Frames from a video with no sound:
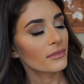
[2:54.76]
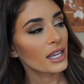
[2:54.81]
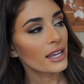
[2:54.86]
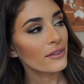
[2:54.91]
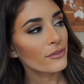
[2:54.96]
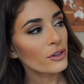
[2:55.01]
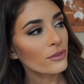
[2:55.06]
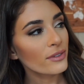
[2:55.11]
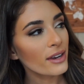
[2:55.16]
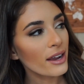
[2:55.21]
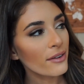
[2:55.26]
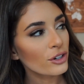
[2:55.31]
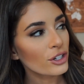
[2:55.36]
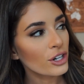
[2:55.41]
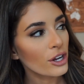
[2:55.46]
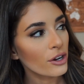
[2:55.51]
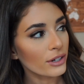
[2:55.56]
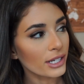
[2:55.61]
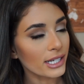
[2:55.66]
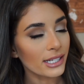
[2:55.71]
If you've never
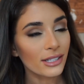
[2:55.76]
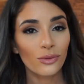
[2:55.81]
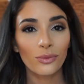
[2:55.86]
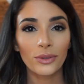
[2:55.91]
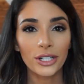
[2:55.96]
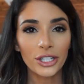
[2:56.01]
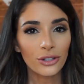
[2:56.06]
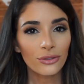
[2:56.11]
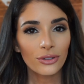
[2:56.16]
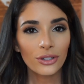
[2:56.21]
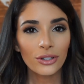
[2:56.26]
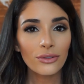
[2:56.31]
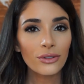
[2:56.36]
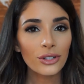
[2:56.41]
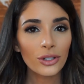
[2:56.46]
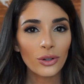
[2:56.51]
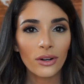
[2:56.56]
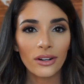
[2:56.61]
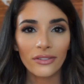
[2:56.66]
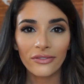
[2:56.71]
noticed, when you do
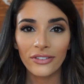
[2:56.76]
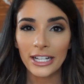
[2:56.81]
your